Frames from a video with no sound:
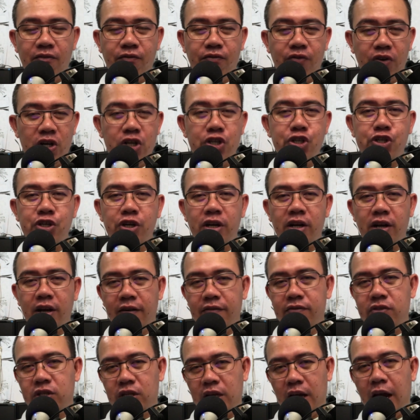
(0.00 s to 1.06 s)
version
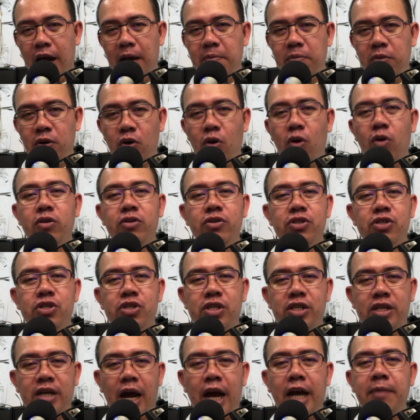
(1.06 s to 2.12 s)
of Skype called
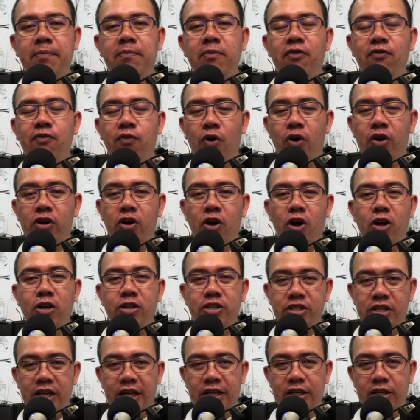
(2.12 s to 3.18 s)
Skype for
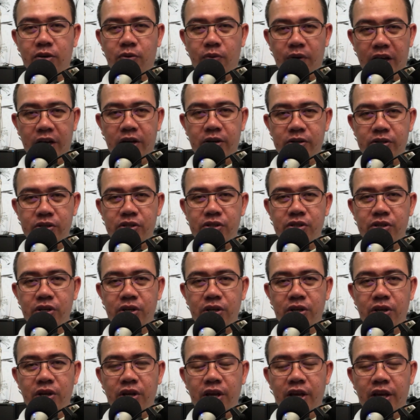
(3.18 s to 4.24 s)
Content Creators.
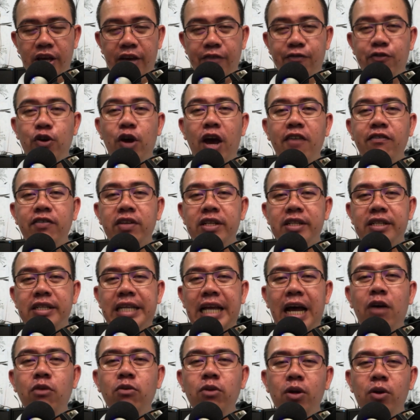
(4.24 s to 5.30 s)
If you haven't
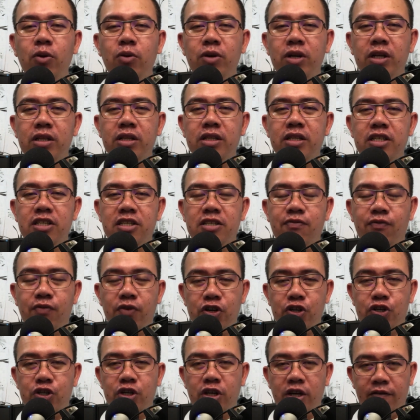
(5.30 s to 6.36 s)
downloaded this
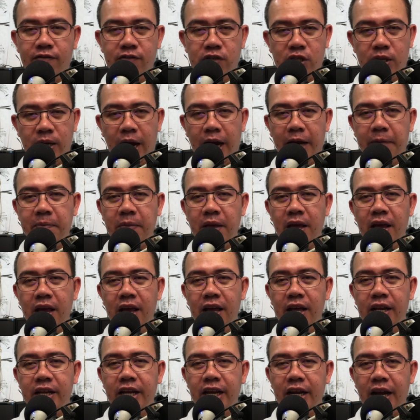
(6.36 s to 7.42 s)
version of Skype,
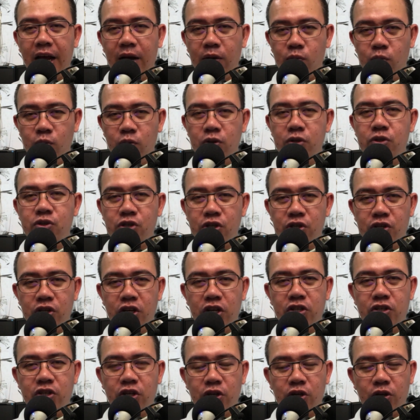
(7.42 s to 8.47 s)
then I would
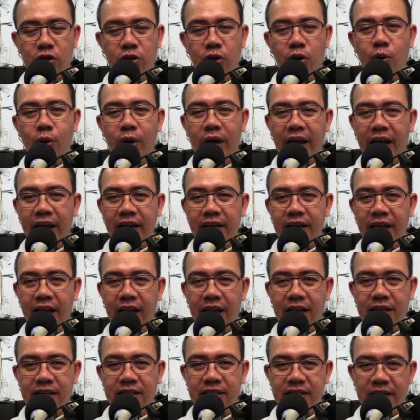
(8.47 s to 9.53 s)
suggest that you go ahead
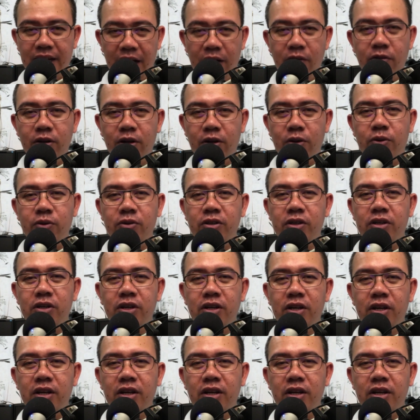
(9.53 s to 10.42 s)
and download.